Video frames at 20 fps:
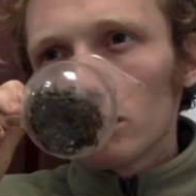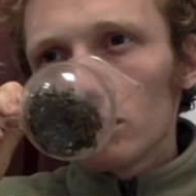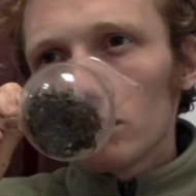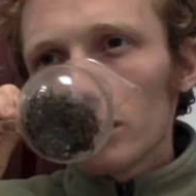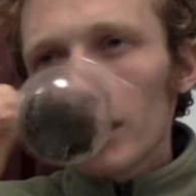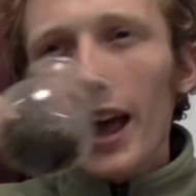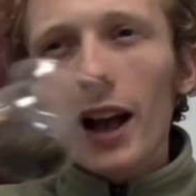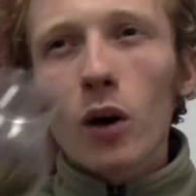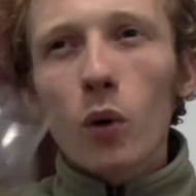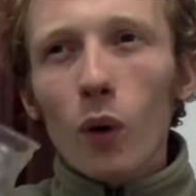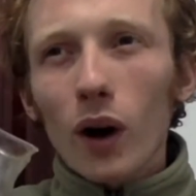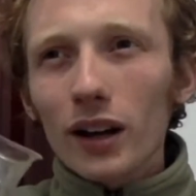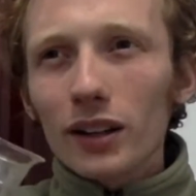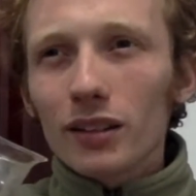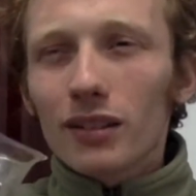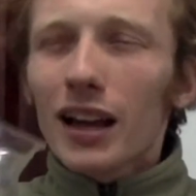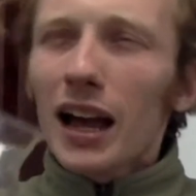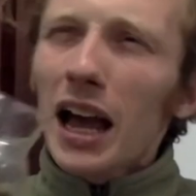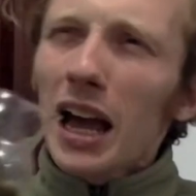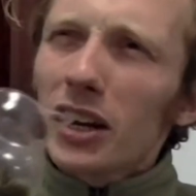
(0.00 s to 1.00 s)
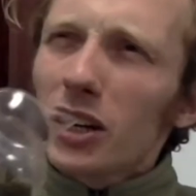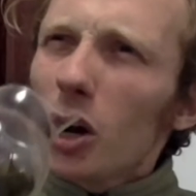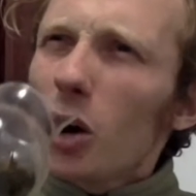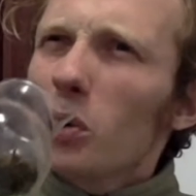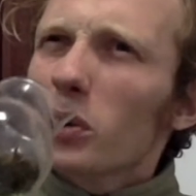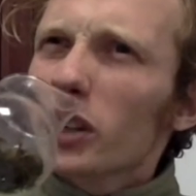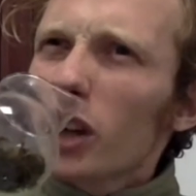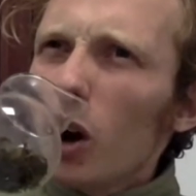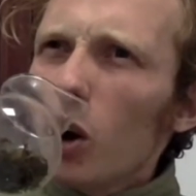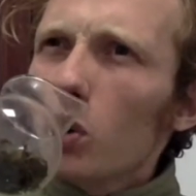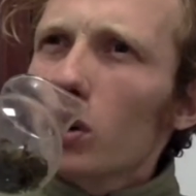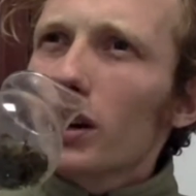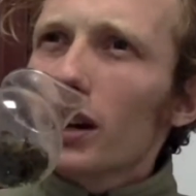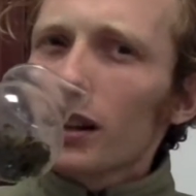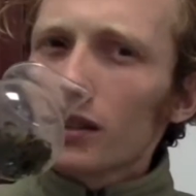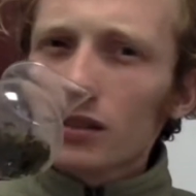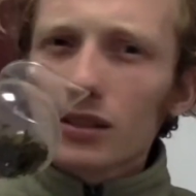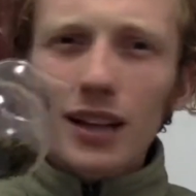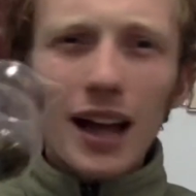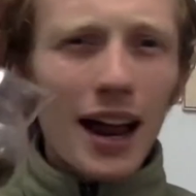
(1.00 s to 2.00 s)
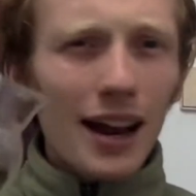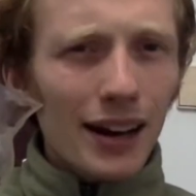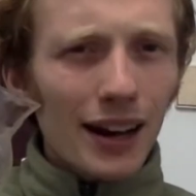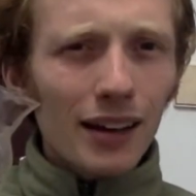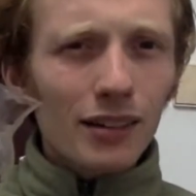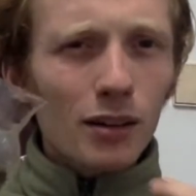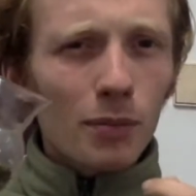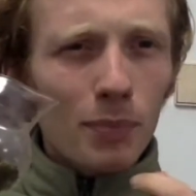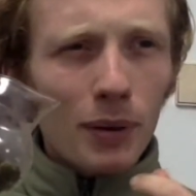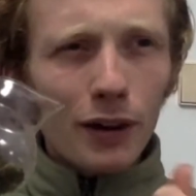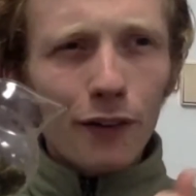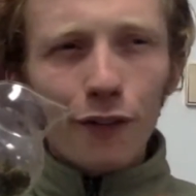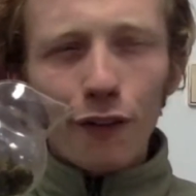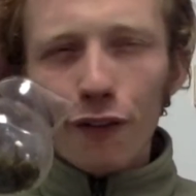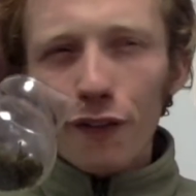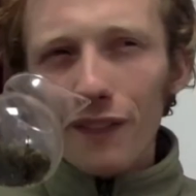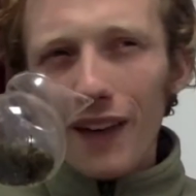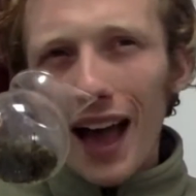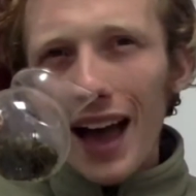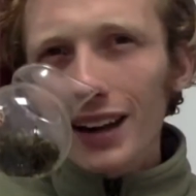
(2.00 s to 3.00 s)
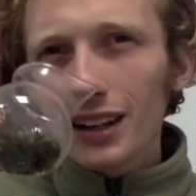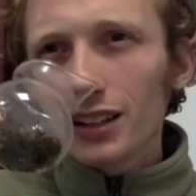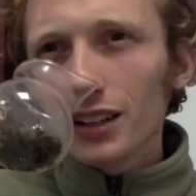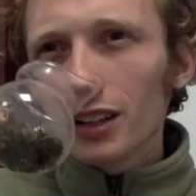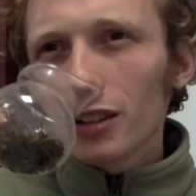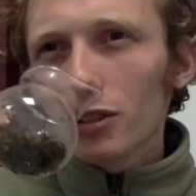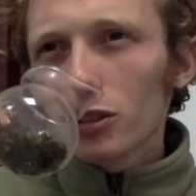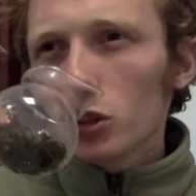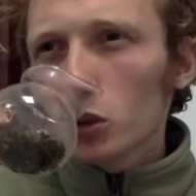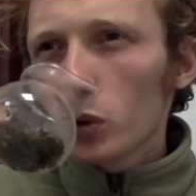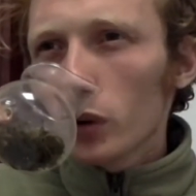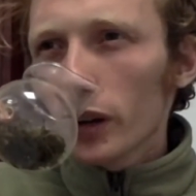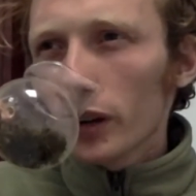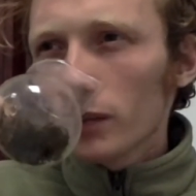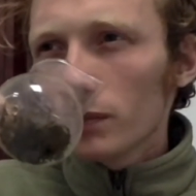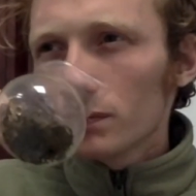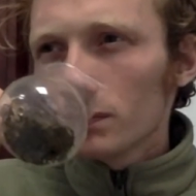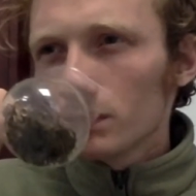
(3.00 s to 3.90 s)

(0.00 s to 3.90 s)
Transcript: Egg whites, eh, no yolk, because it kind of has a bit of a fattiness to it.